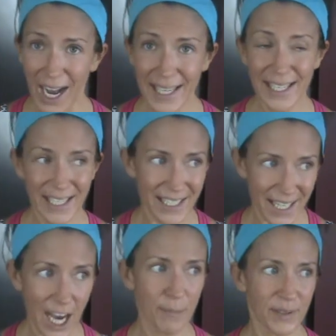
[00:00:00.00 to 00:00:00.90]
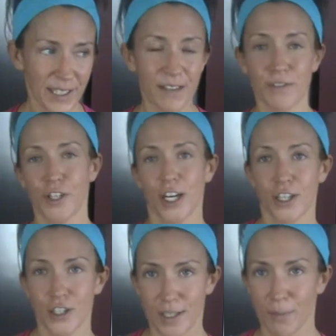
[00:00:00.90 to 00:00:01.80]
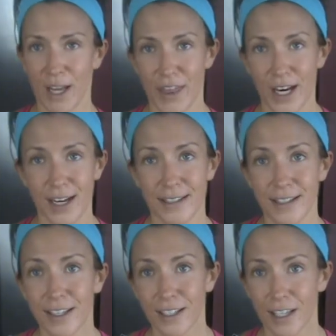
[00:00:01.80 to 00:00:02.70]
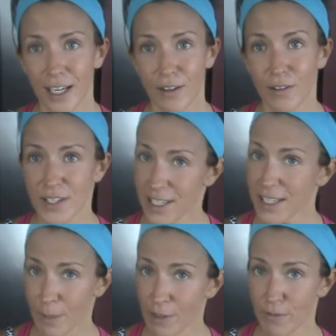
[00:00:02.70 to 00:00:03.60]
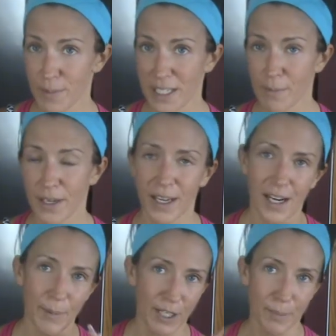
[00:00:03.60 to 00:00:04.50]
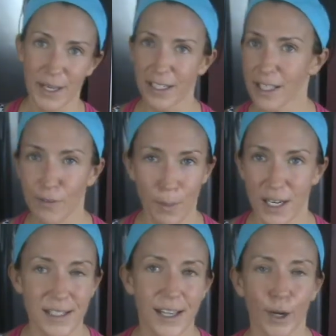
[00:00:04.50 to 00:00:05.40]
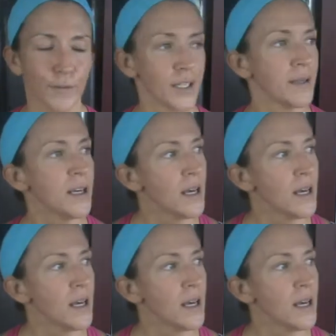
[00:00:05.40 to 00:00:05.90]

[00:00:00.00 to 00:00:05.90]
I cannot believe the changes in my thighs. Like, this is coming from somebody, I'm gonna be in 11 minutes, get over it.